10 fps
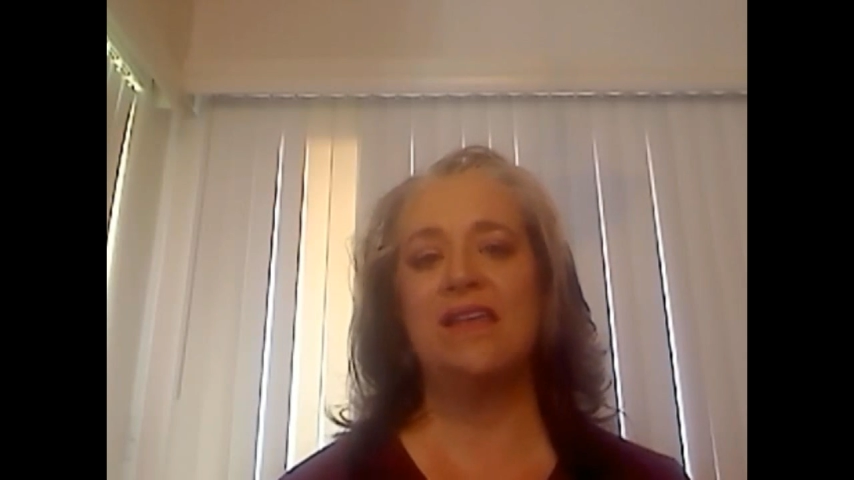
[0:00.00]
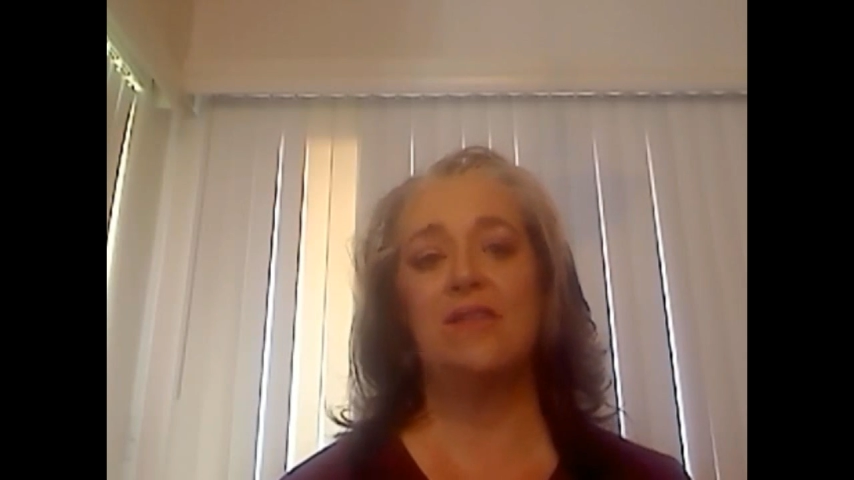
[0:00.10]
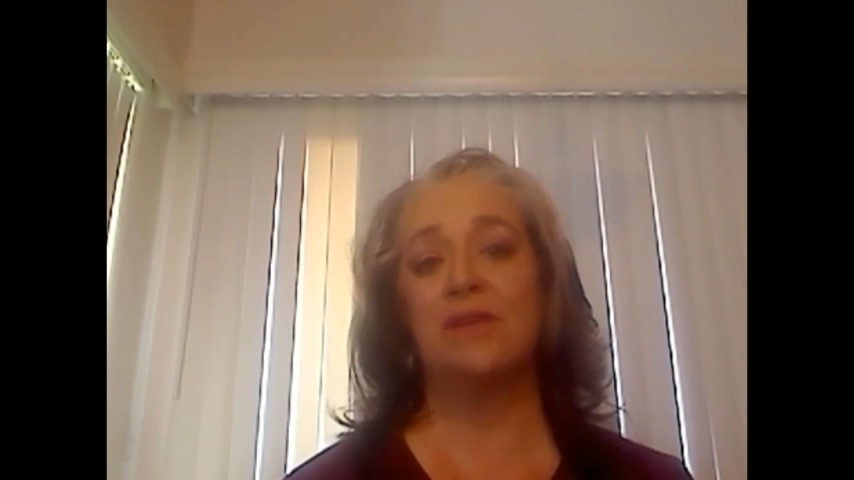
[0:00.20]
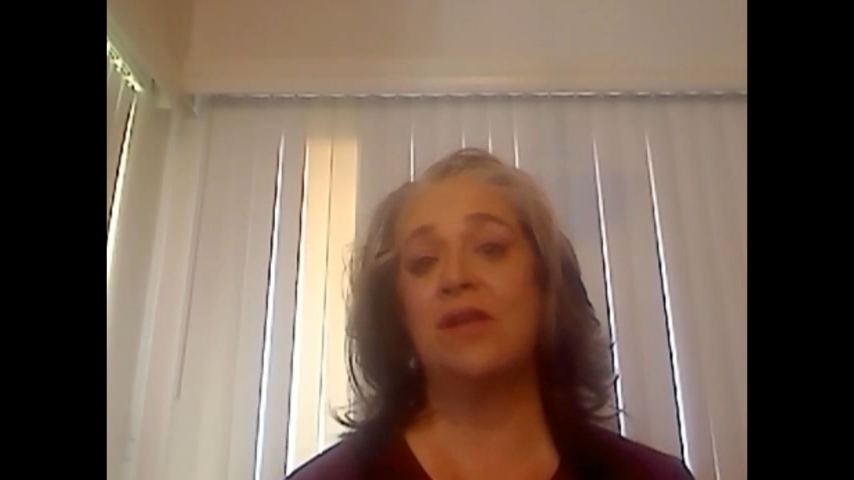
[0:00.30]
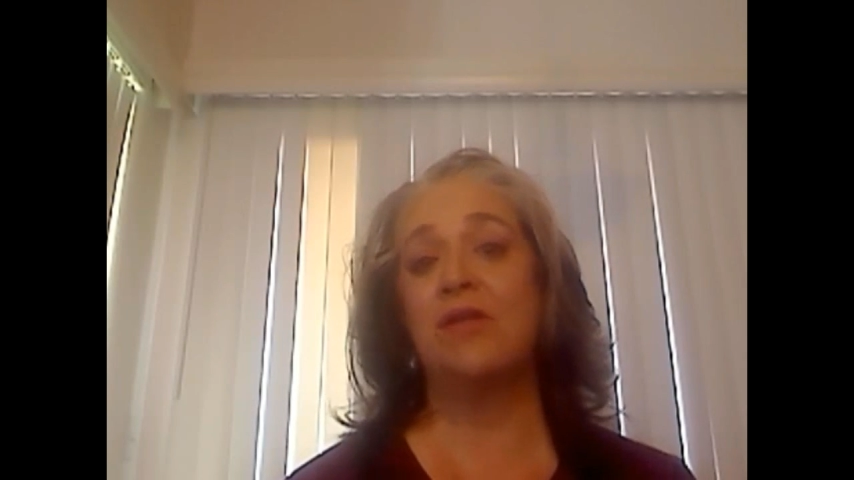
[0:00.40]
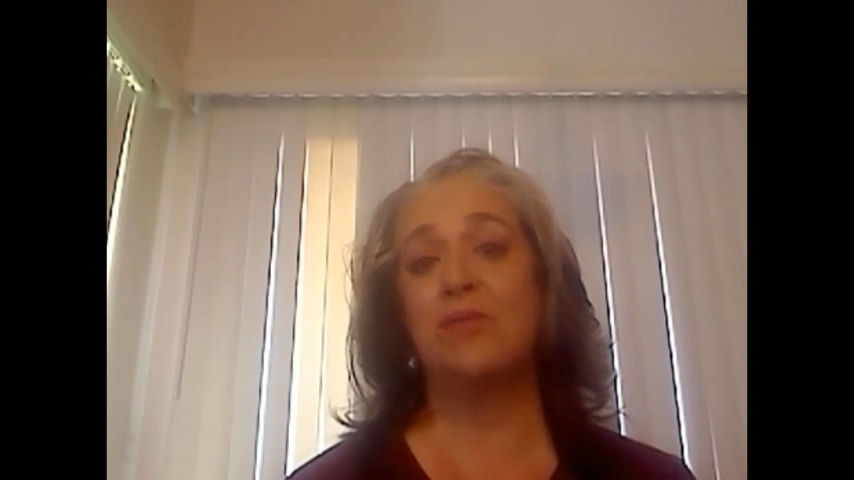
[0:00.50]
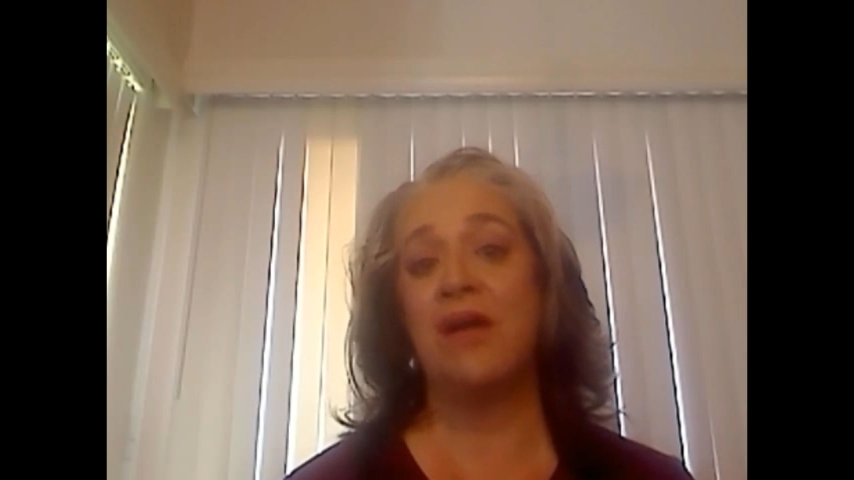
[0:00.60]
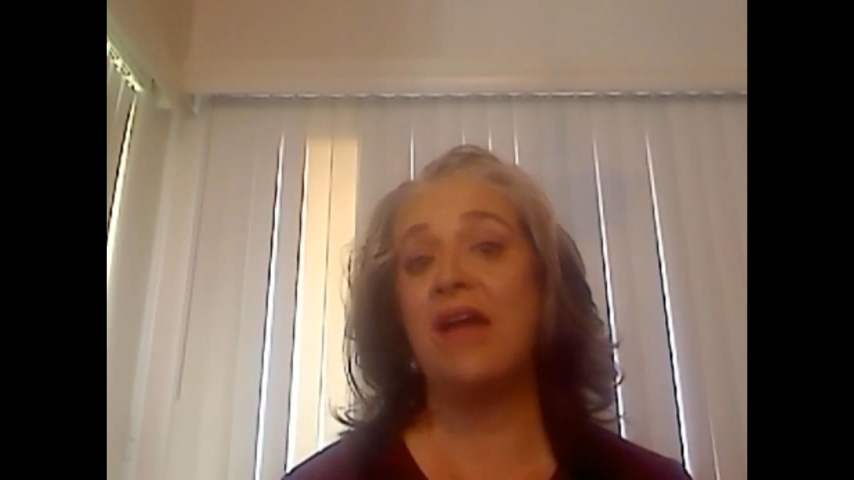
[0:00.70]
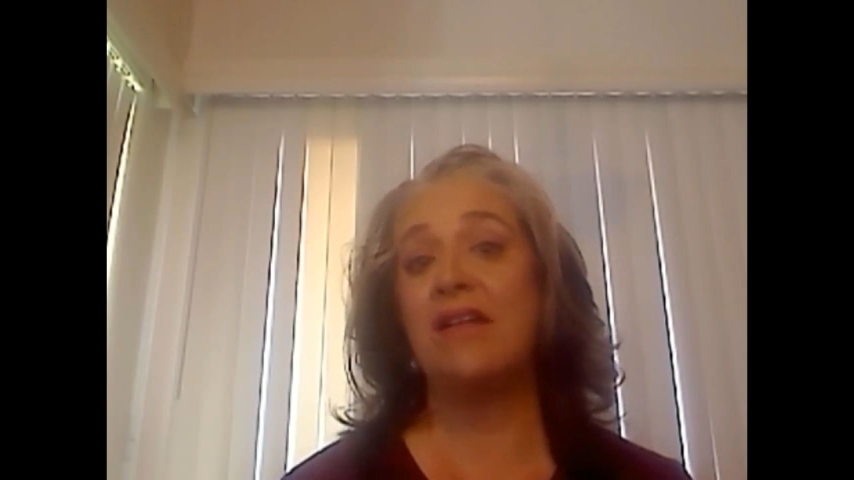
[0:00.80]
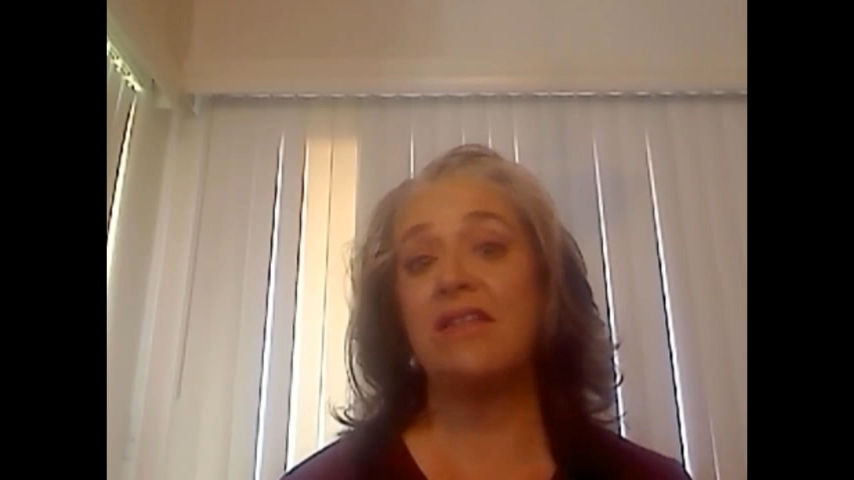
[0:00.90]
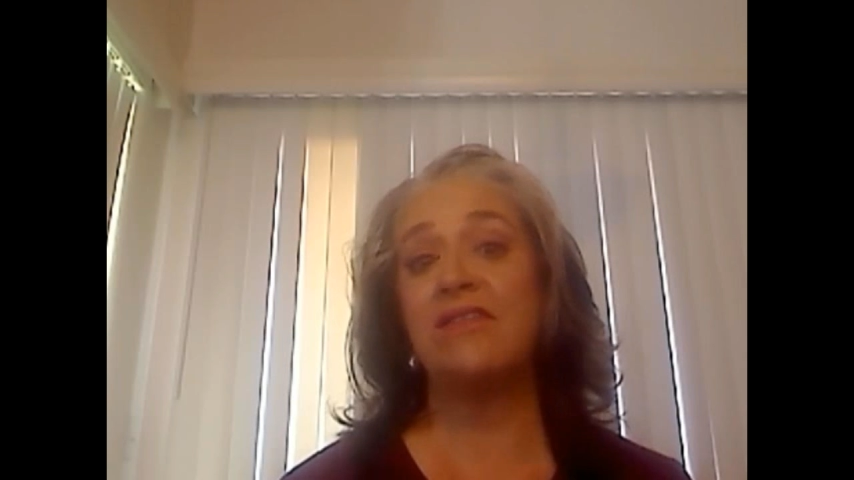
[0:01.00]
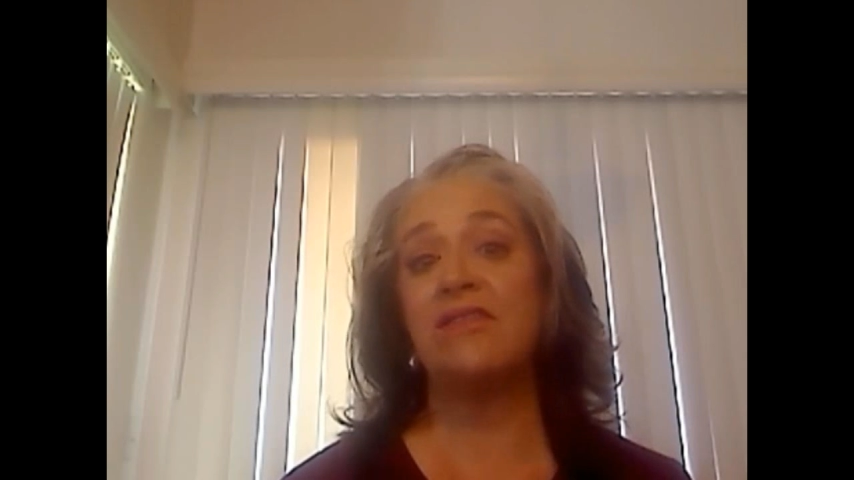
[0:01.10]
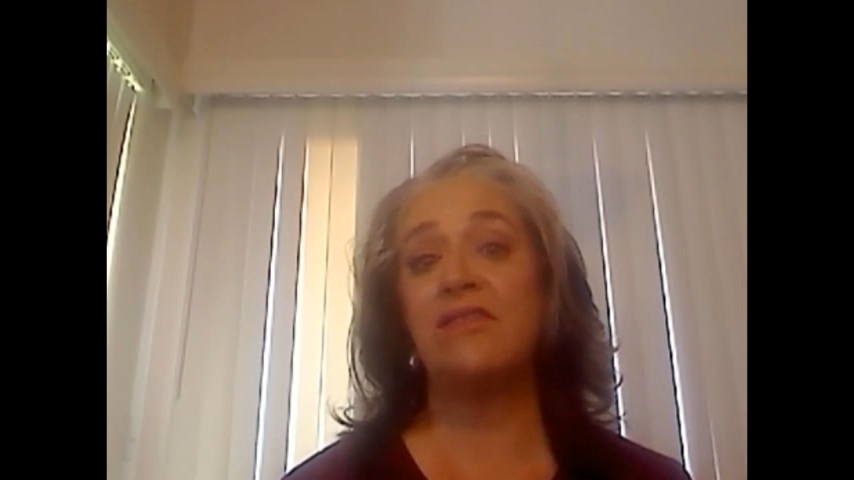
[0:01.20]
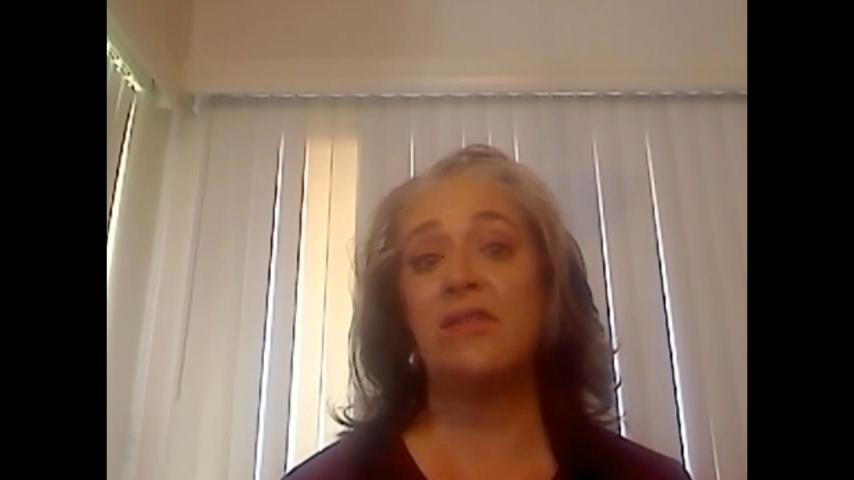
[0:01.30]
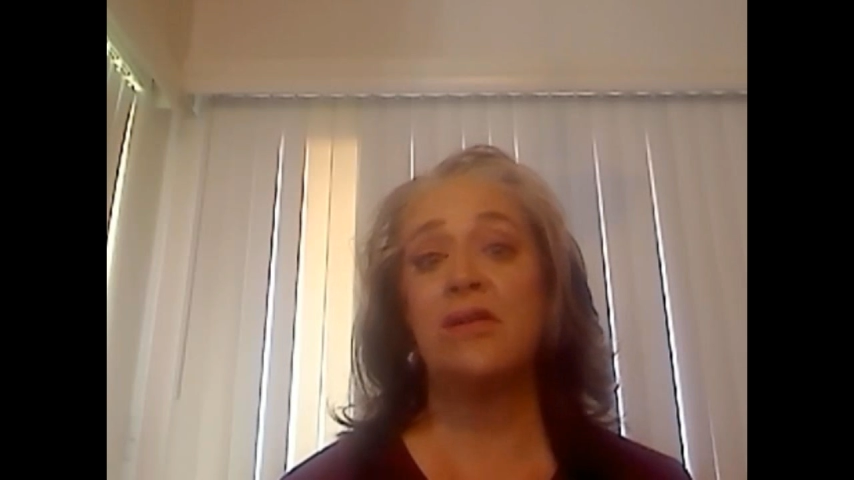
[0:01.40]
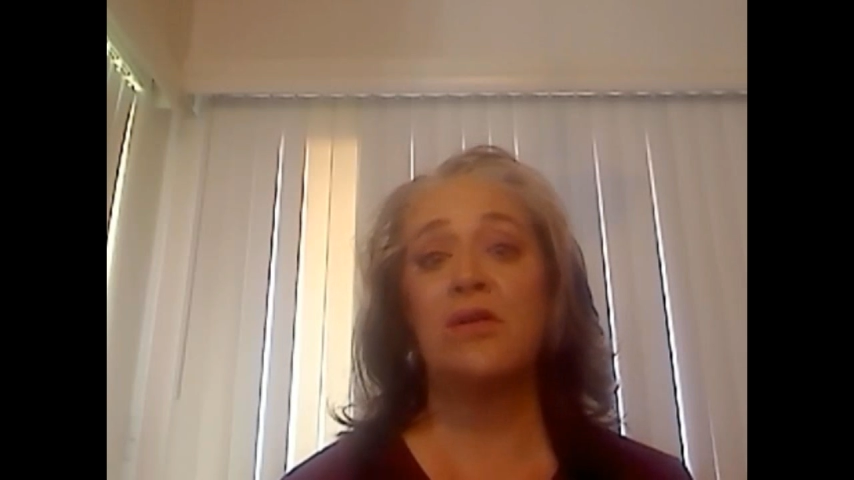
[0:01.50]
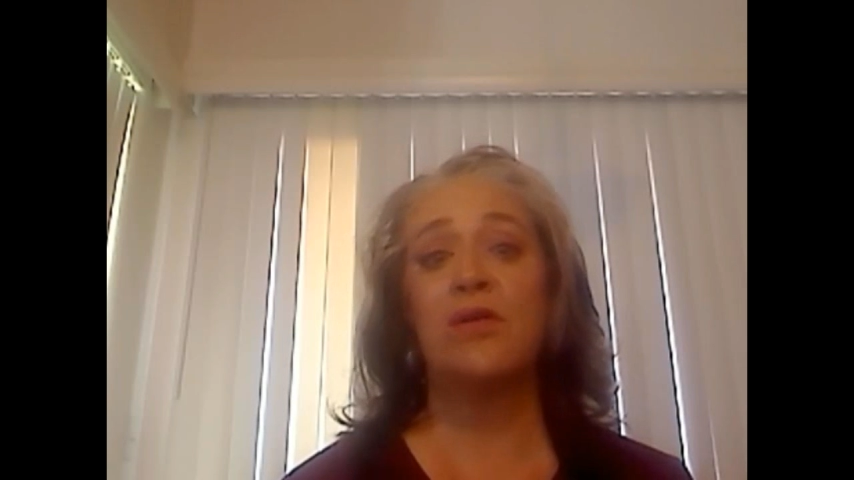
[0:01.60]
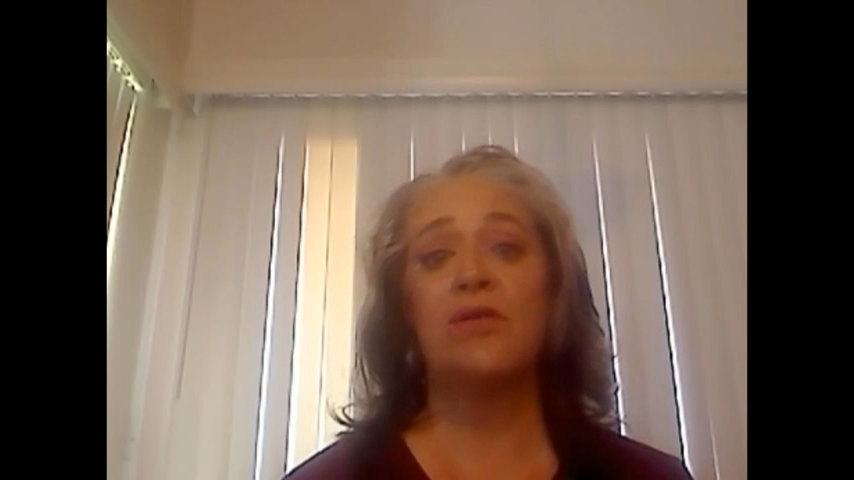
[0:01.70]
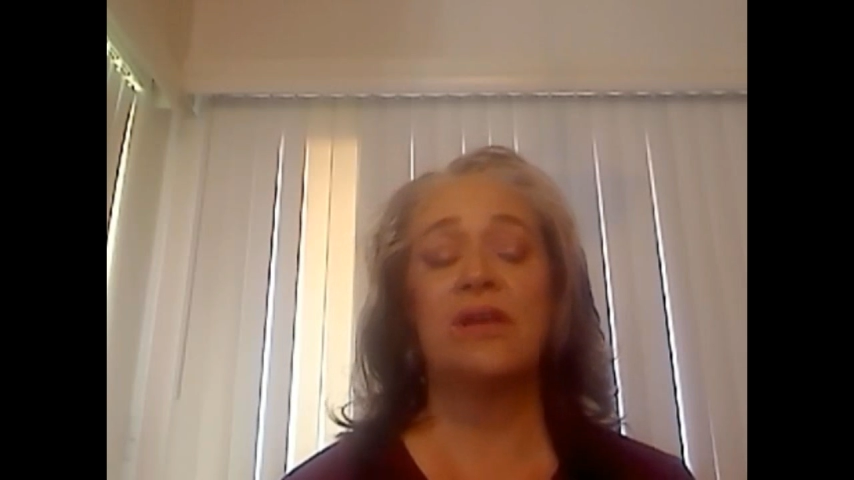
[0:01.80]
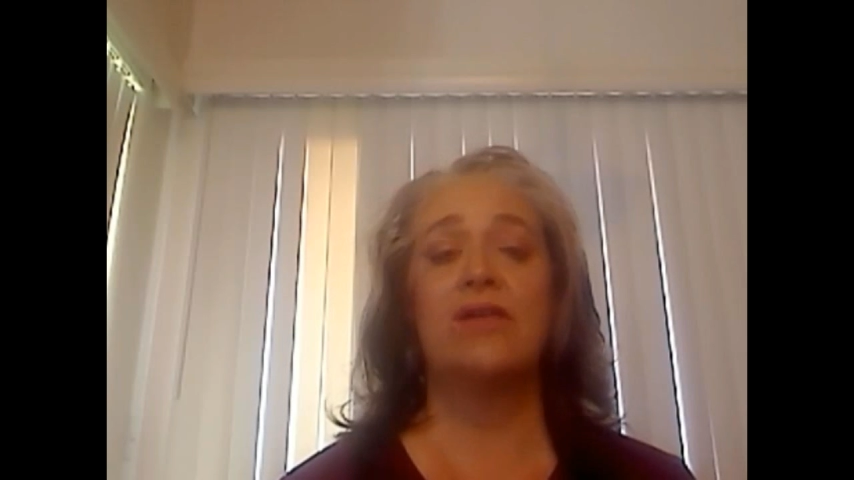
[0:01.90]
either in our practice
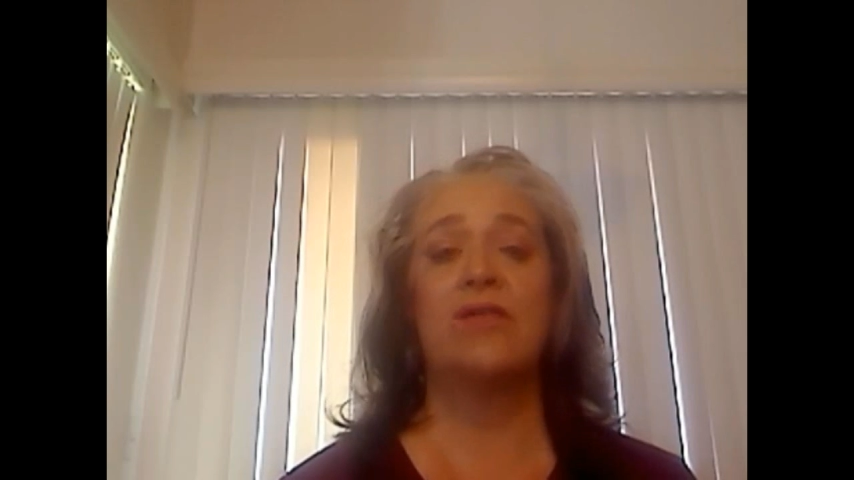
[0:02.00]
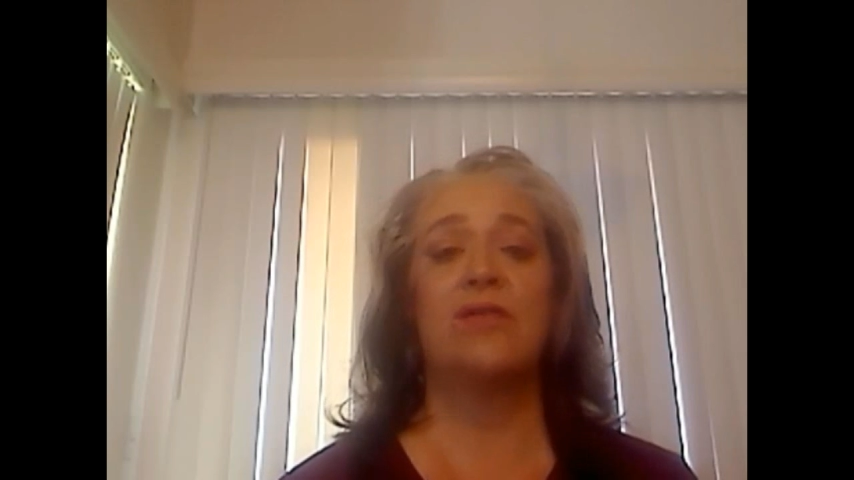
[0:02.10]
or